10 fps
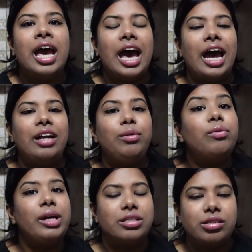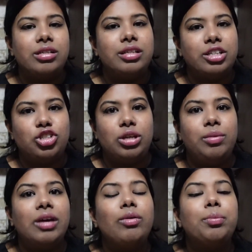and we wasted 6
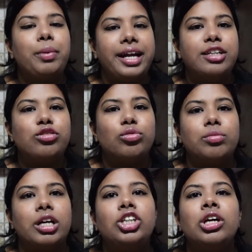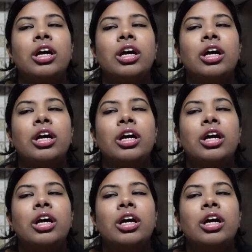GB and we paid so much.